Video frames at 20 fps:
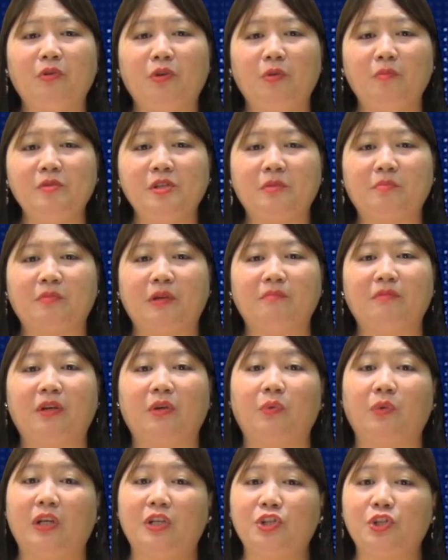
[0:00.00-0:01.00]
moves from the
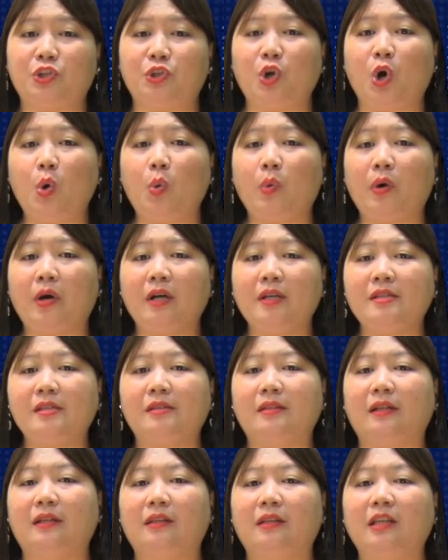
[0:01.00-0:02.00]
ridge towards
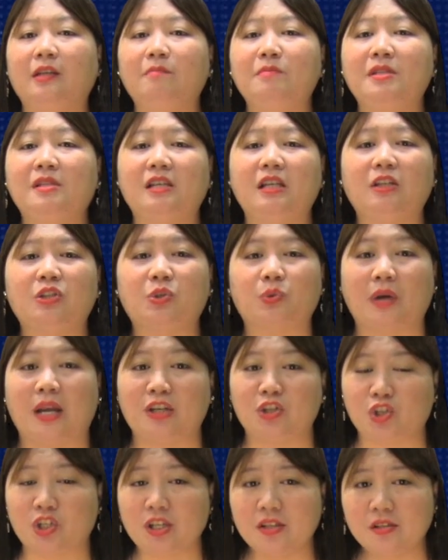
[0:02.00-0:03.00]
the deep sea
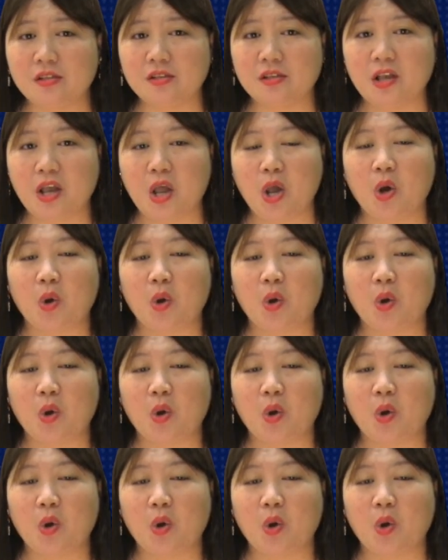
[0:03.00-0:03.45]
trenches